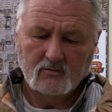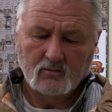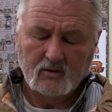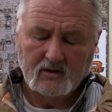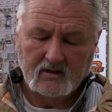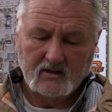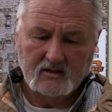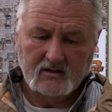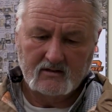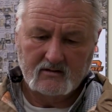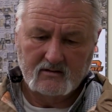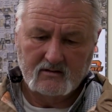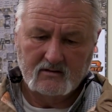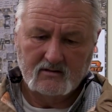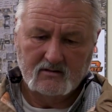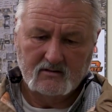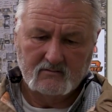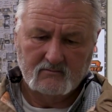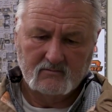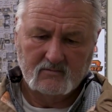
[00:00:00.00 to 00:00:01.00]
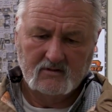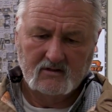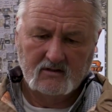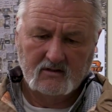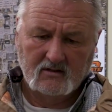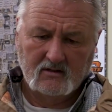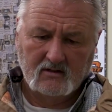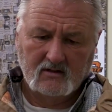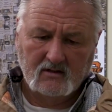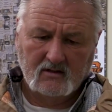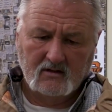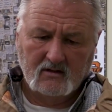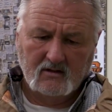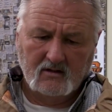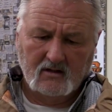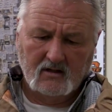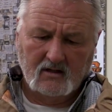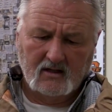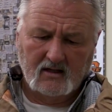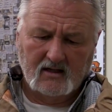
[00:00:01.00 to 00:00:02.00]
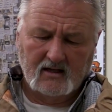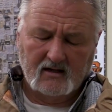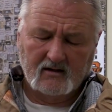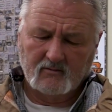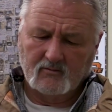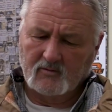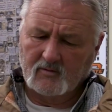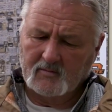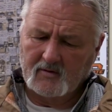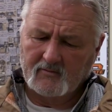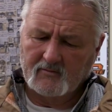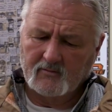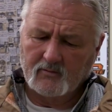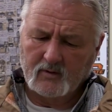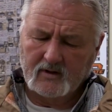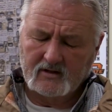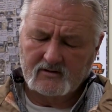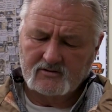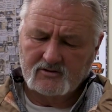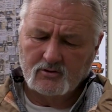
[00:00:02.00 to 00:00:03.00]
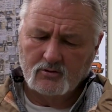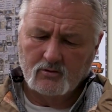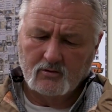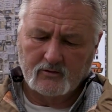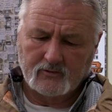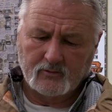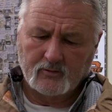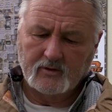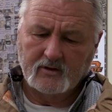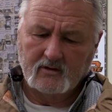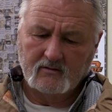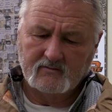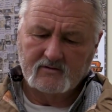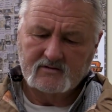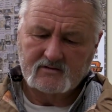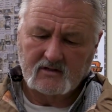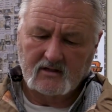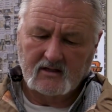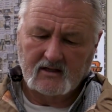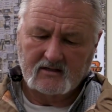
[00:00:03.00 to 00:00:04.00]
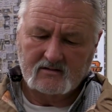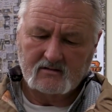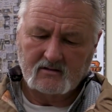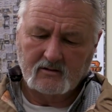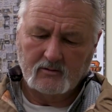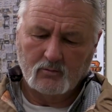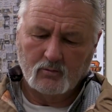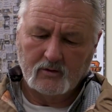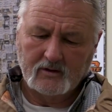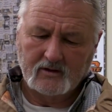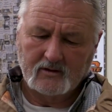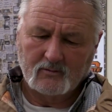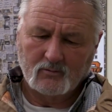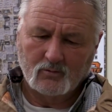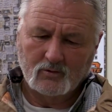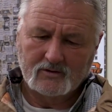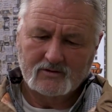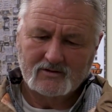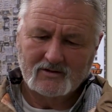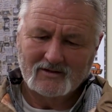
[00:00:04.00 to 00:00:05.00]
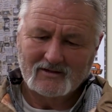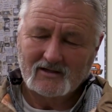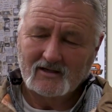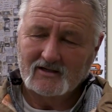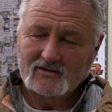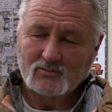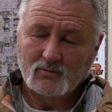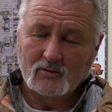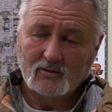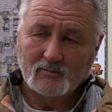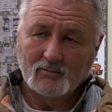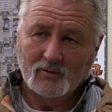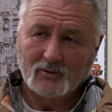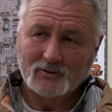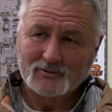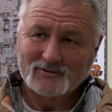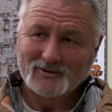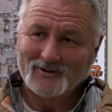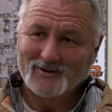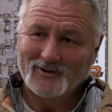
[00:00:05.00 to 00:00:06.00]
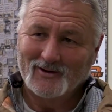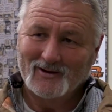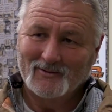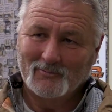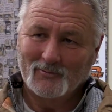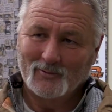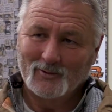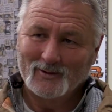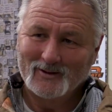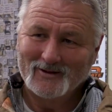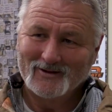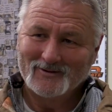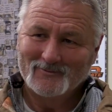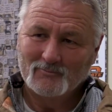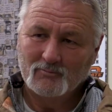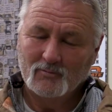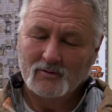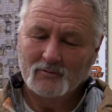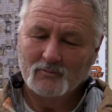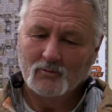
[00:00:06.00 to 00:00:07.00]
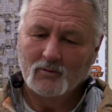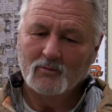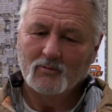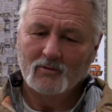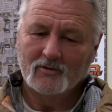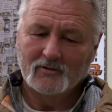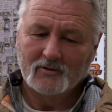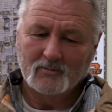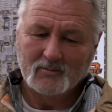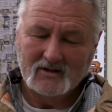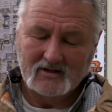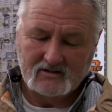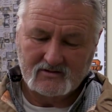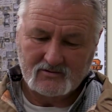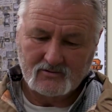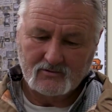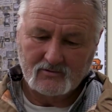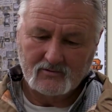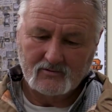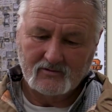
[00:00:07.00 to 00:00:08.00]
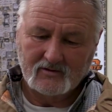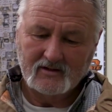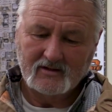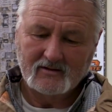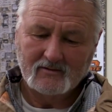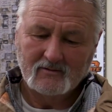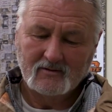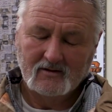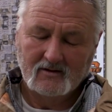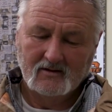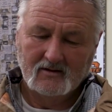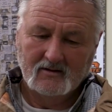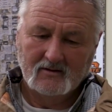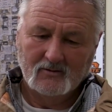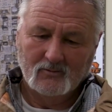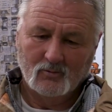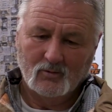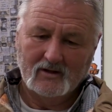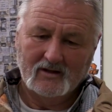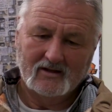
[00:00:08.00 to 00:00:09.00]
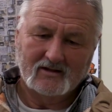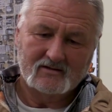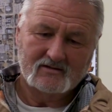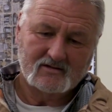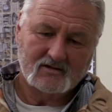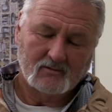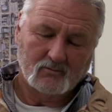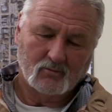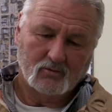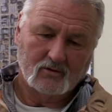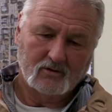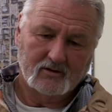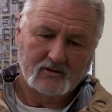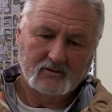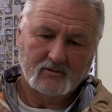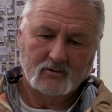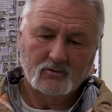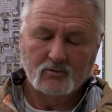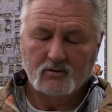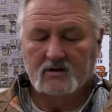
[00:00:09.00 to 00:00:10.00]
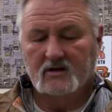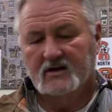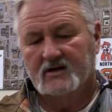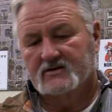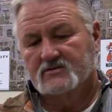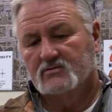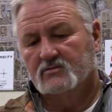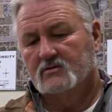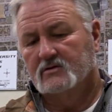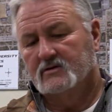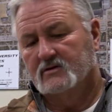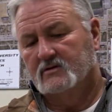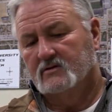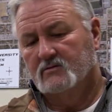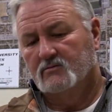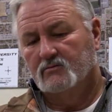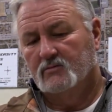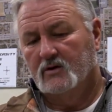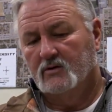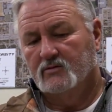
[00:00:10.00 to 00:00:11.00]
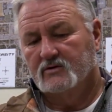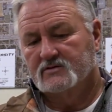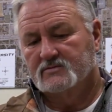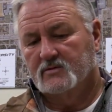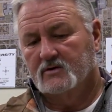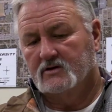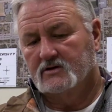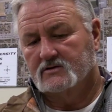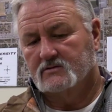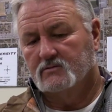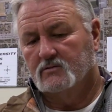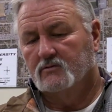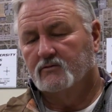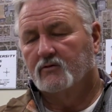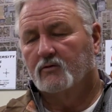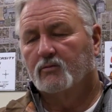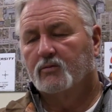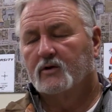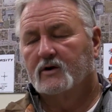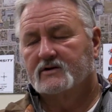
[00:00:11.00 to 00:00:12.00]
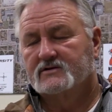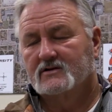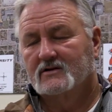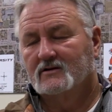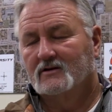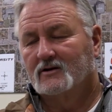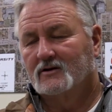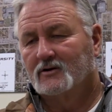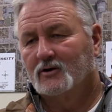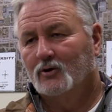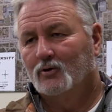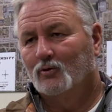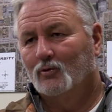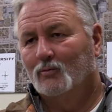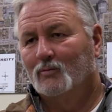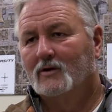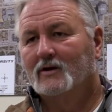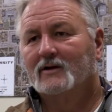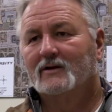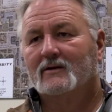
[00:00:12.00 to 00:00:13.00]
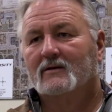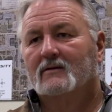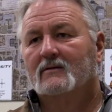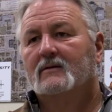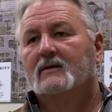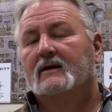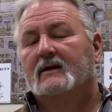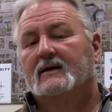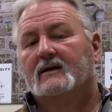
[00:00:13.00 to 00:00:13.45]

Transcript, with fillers: We had, I don't remember if we had 2 or 3 of us that actually went, which it takes one person to operate, but we wanted to make sure that we had someone who would actually be responsible for pressing the toll button.